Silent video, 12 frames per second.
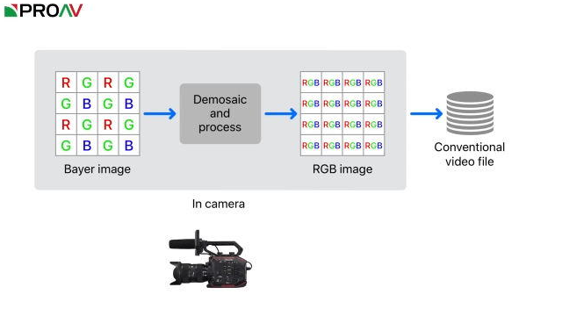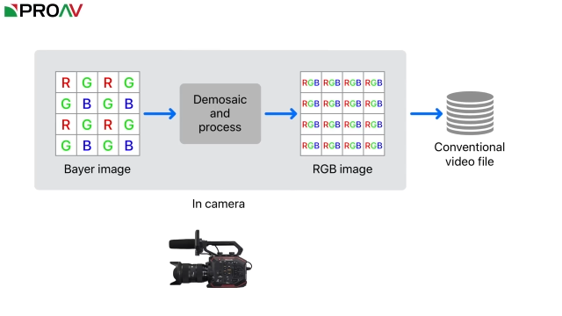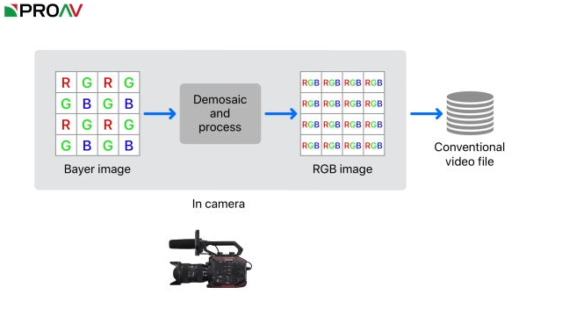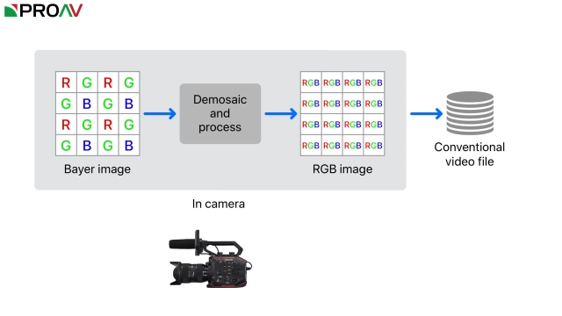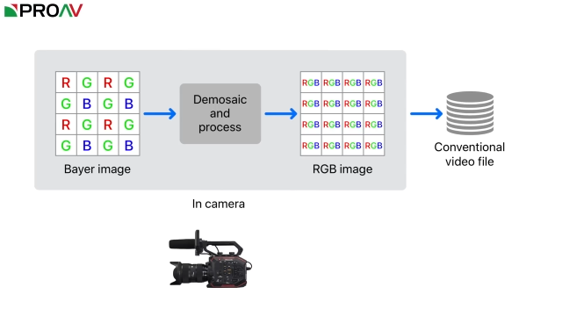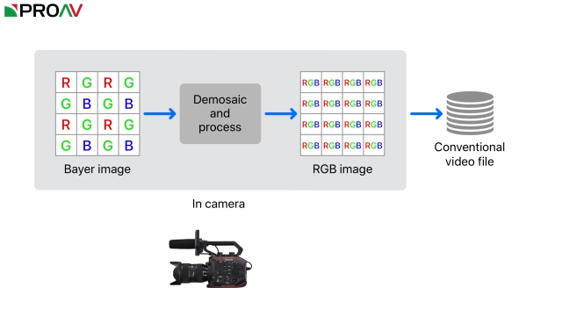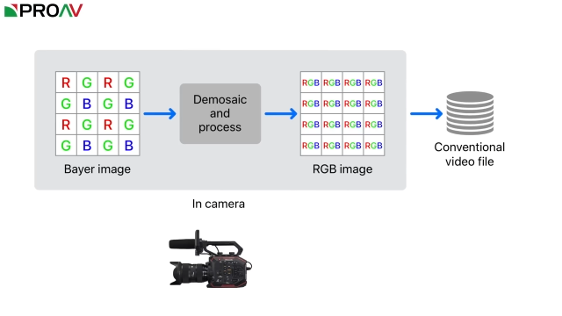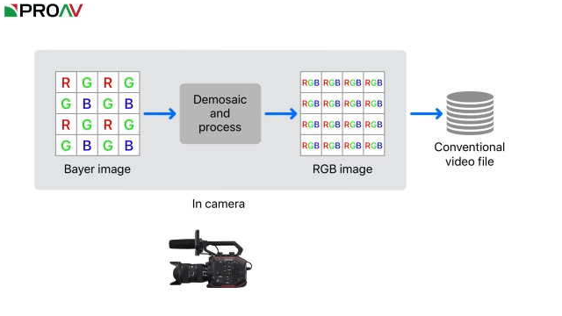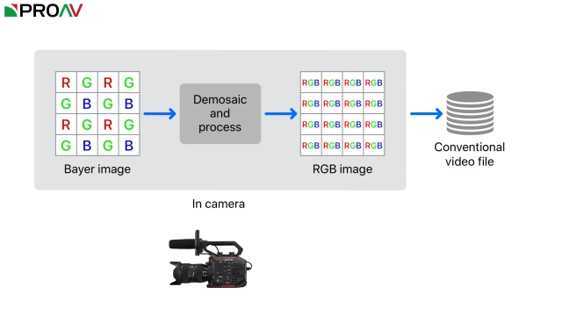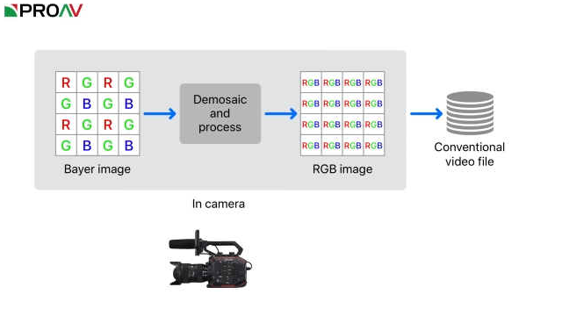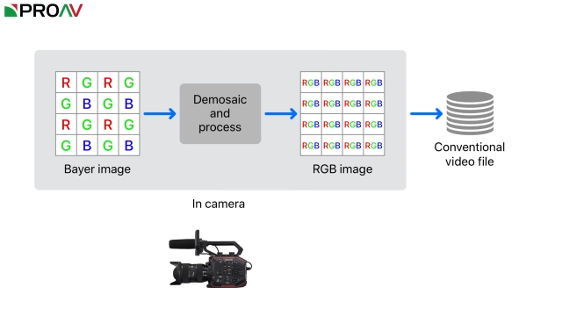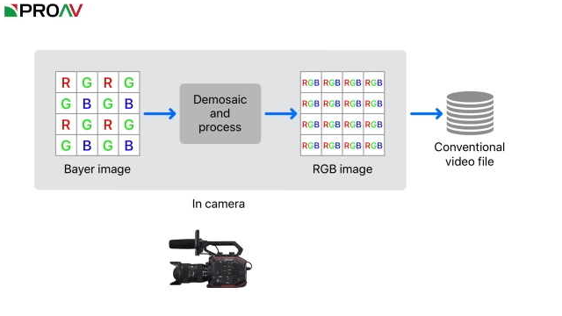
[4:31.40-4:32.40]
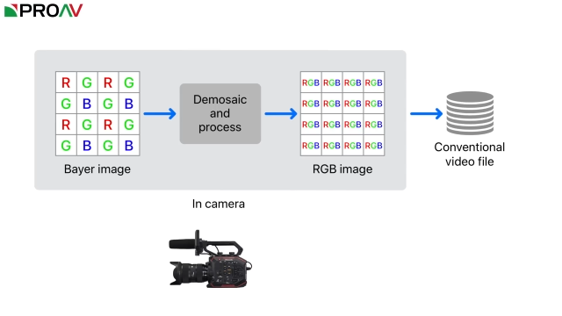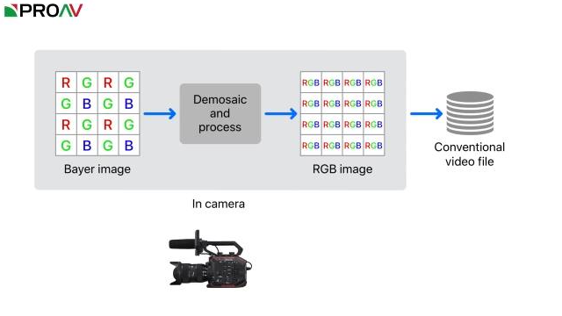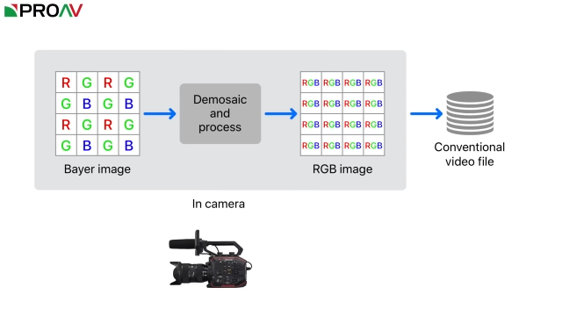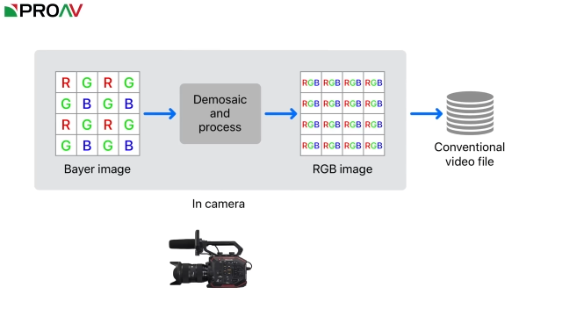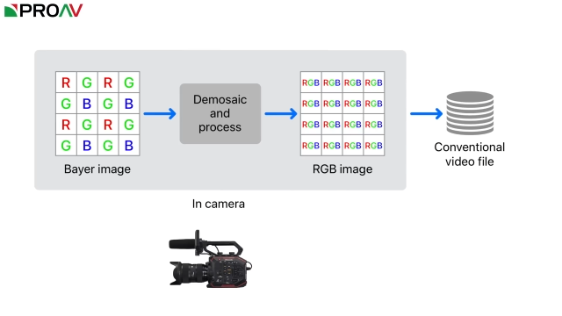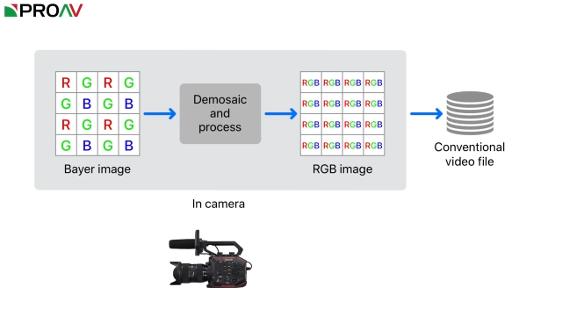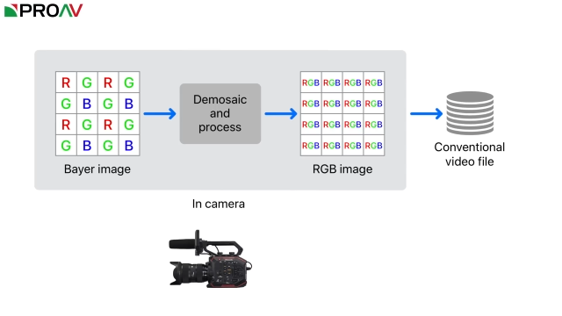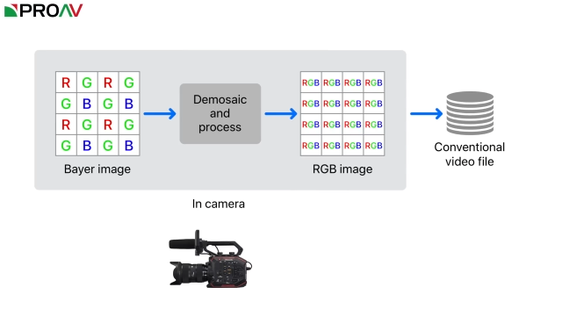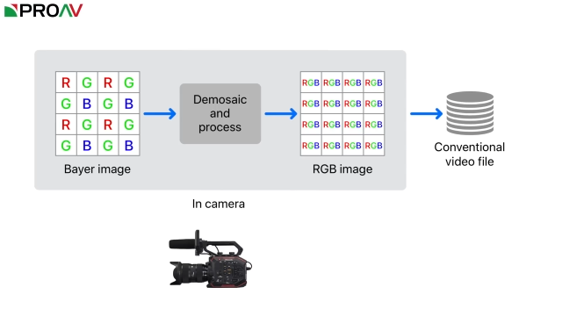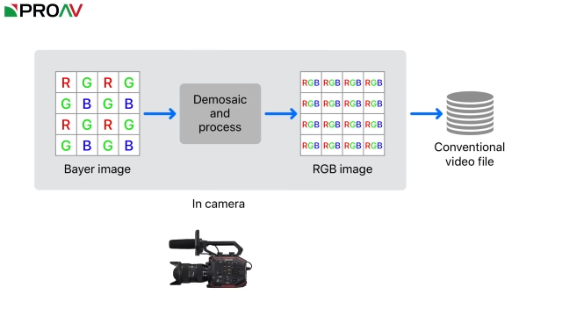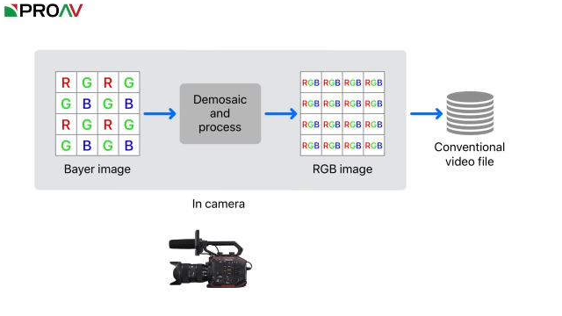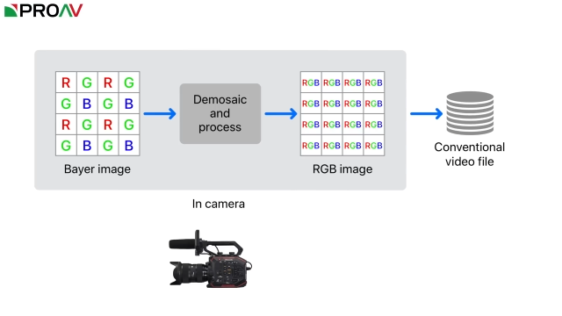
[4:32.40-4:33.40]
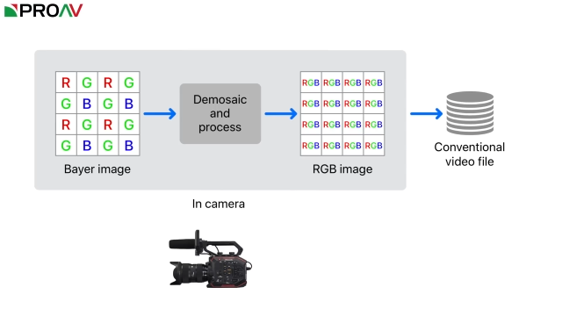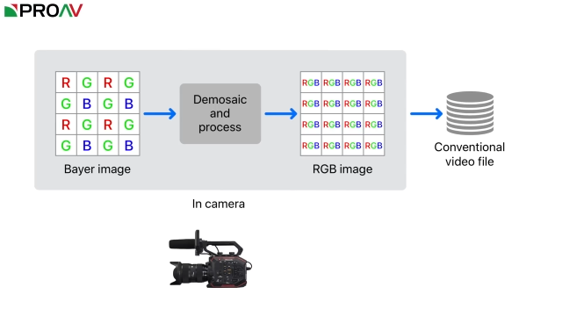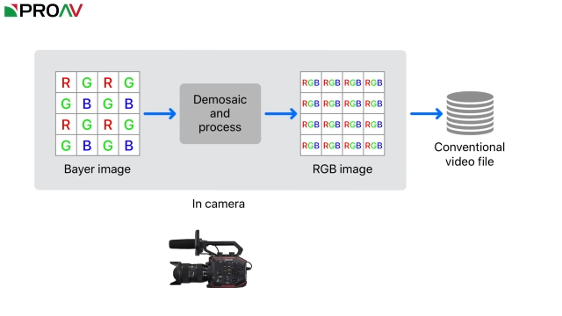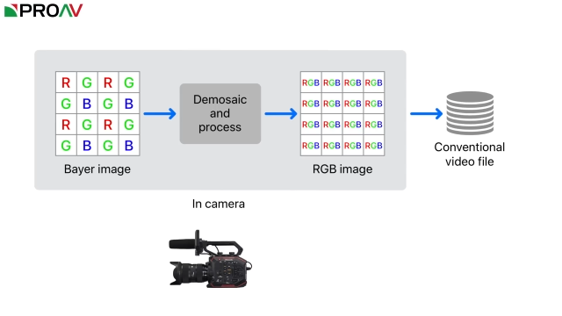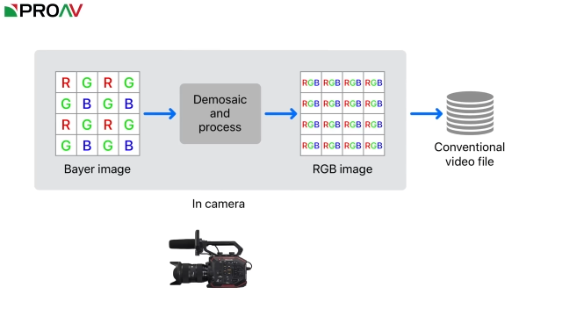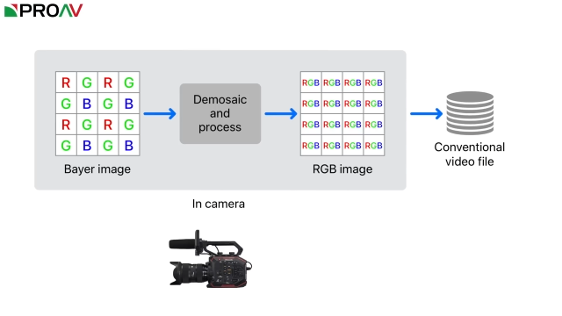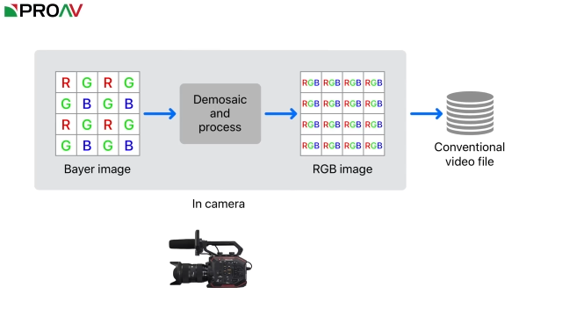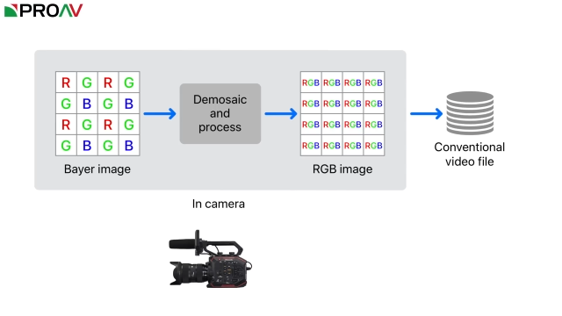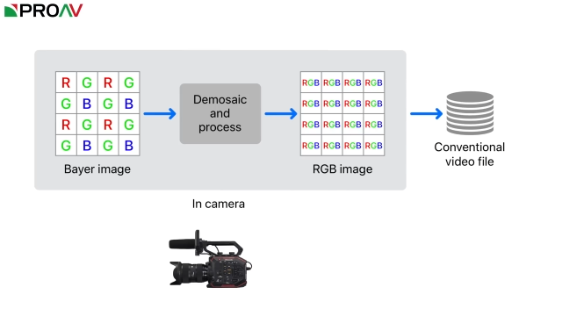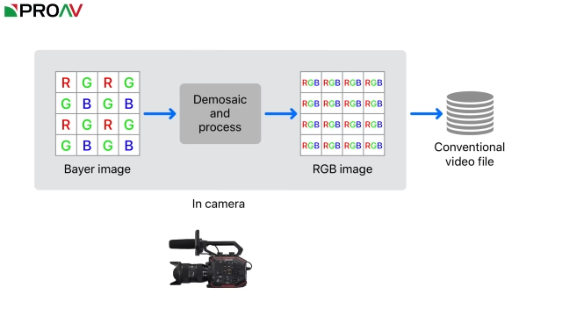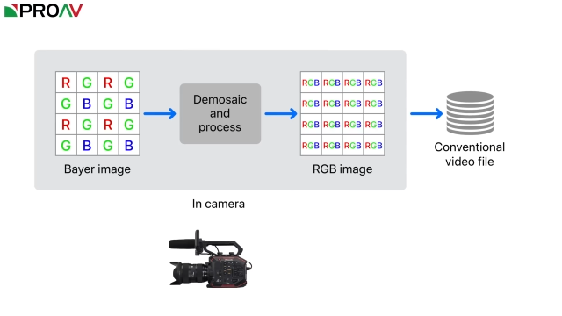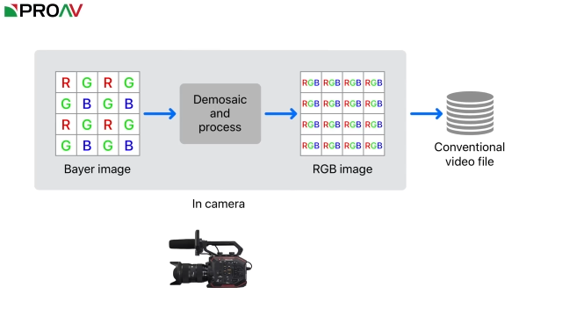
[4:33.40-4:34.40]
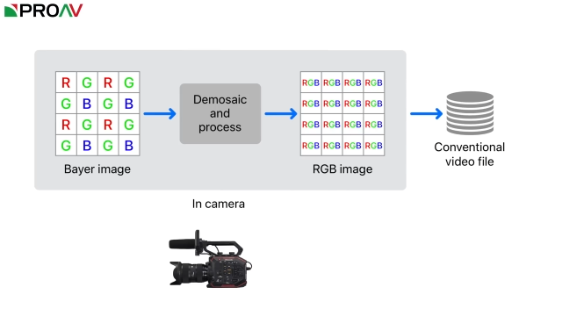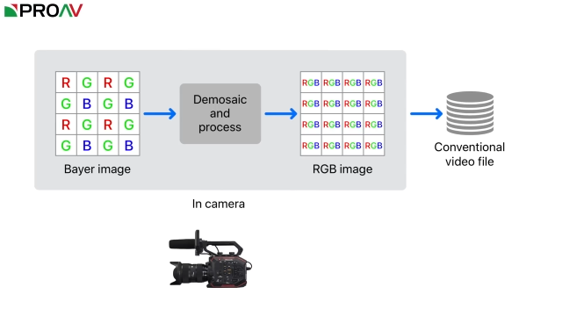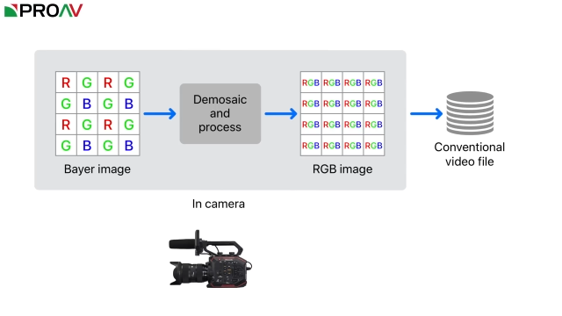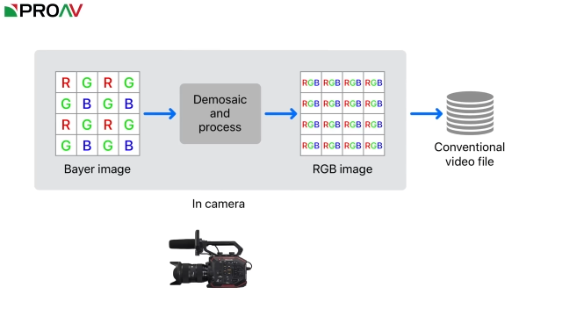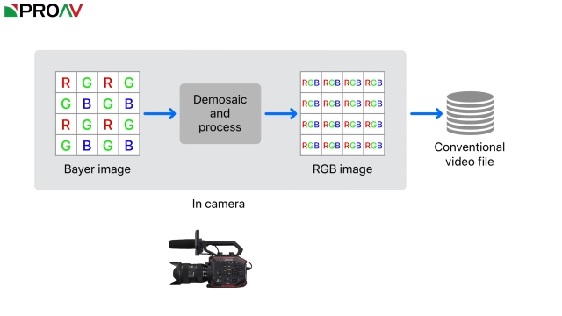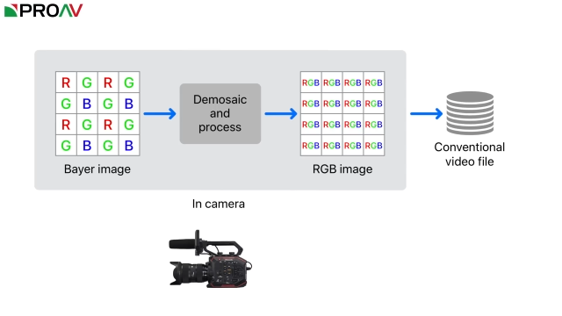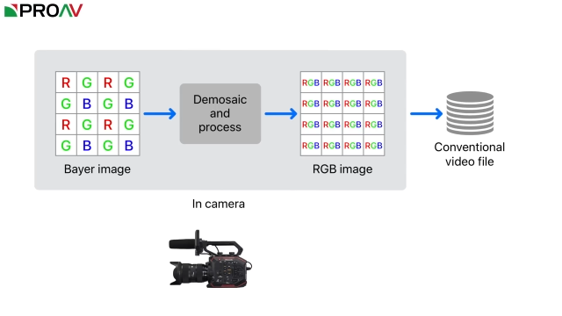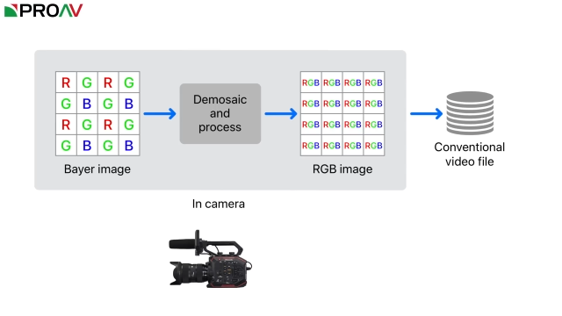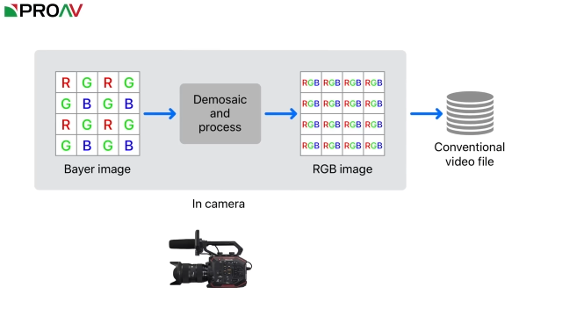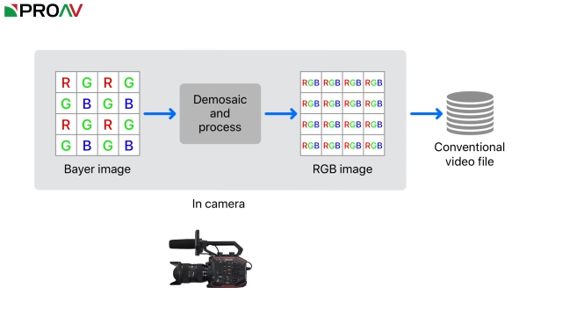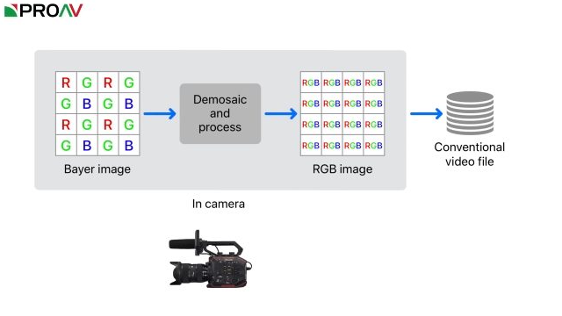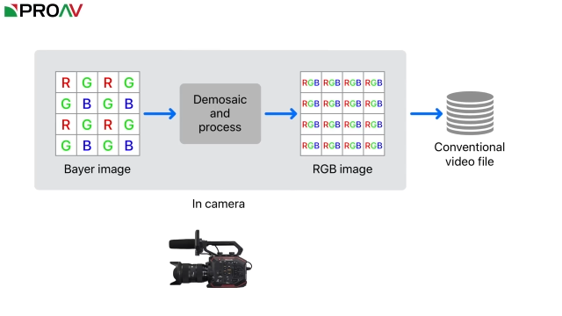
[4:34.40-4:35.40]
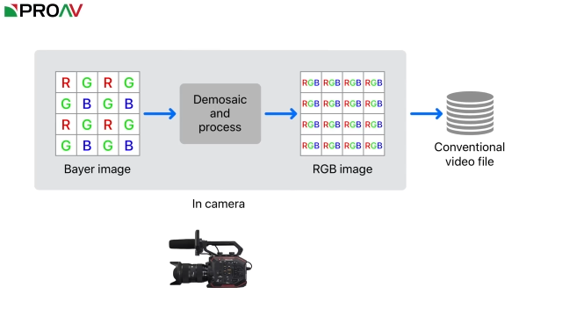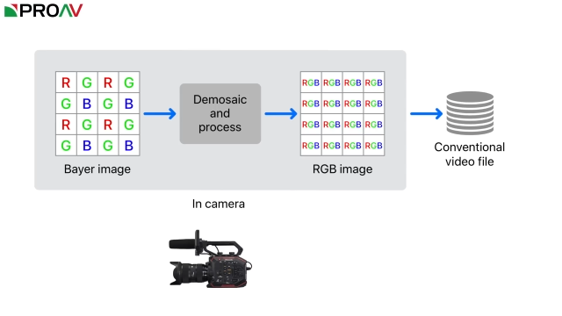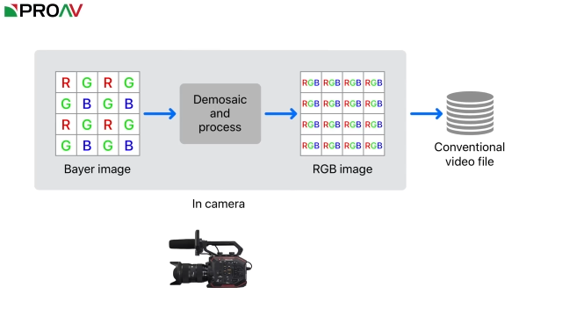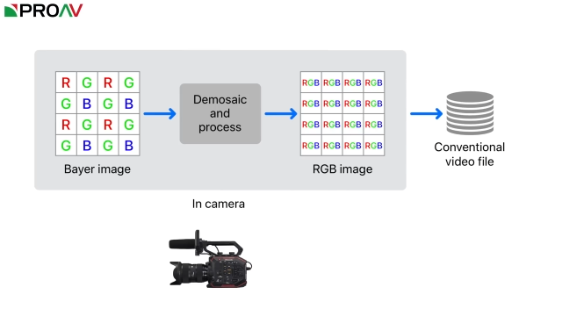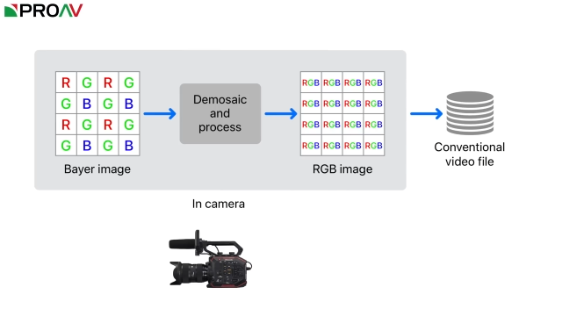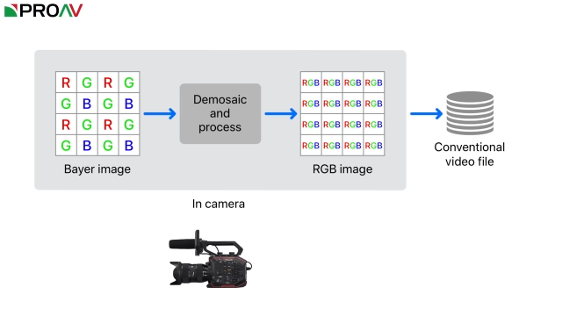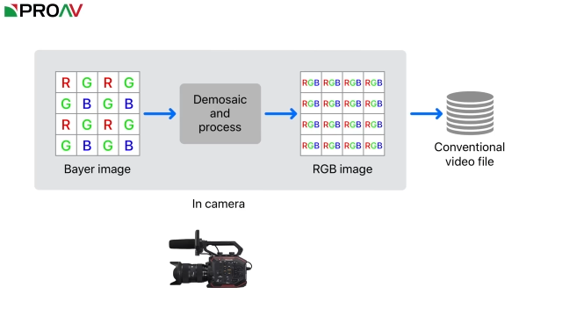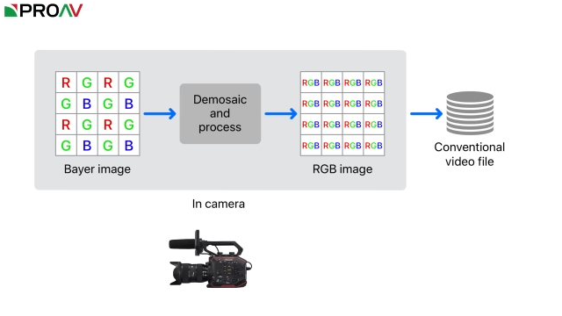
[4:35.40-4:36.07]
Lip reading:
No face is visible, so there are no lips to read.